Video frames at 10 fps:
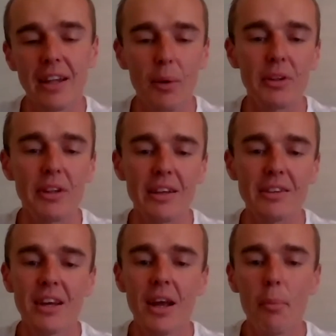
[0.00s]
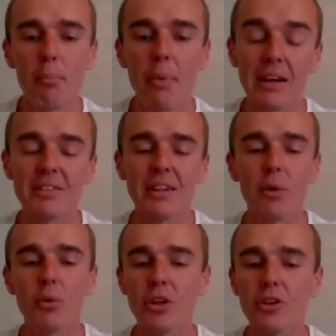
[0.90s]
Nowadays, banks in
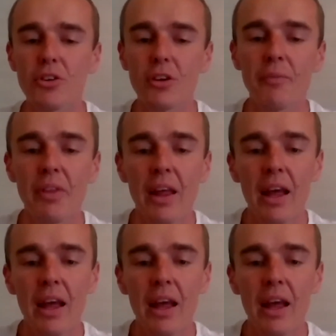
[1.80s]
our region